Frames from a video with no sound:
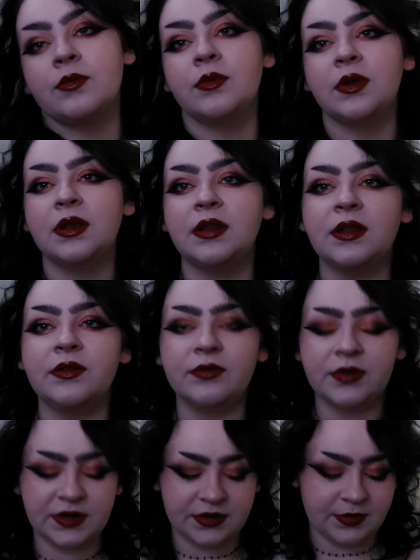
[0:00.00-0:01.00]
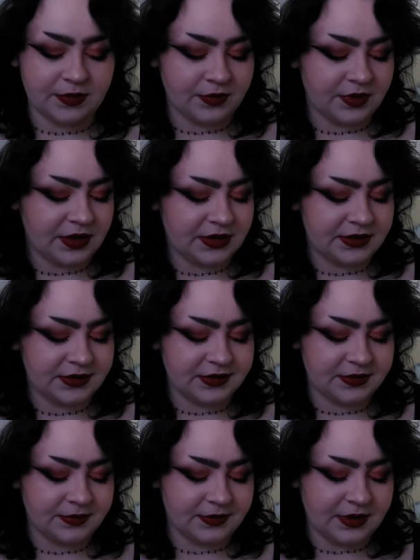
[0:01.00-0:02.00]
Really freeze them.
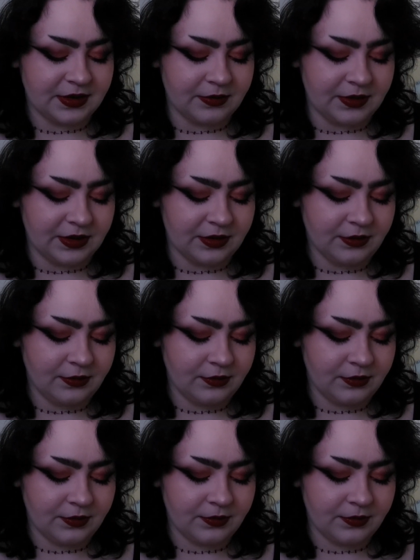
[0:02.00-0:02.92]
There we go.